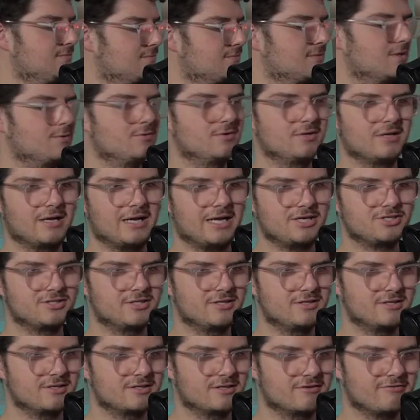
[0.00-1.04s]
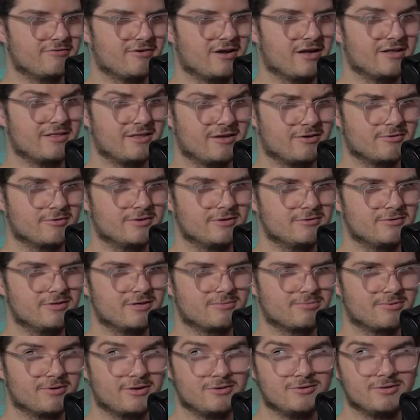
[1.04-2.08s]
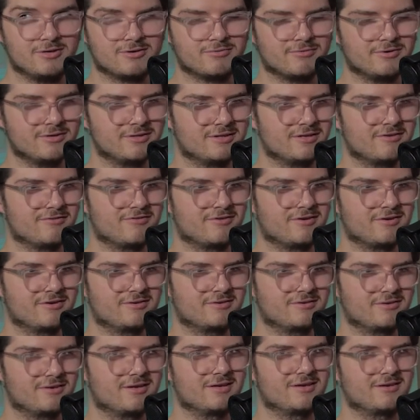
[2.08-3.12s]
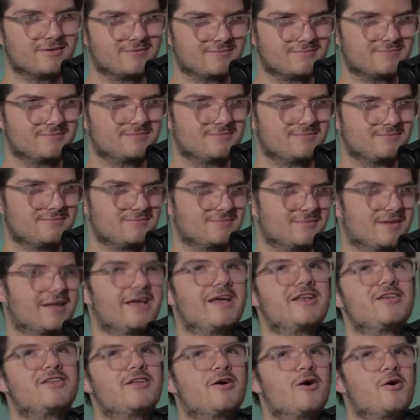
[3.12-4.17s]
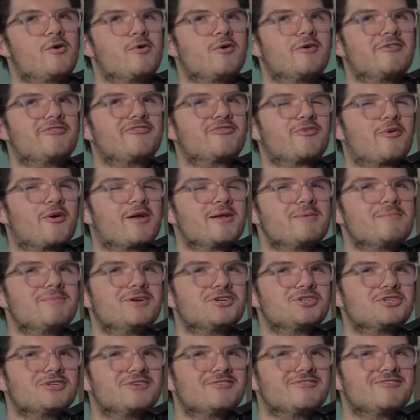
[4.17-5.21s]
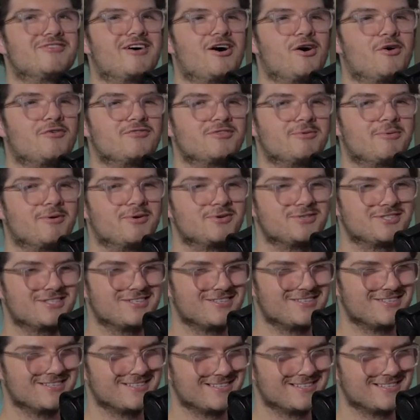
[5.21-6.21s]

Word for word: Will it actually look different? I think it'll, it'll look it'll oh, look real look different. different. for yeah. sure. And no front mission evolved poster.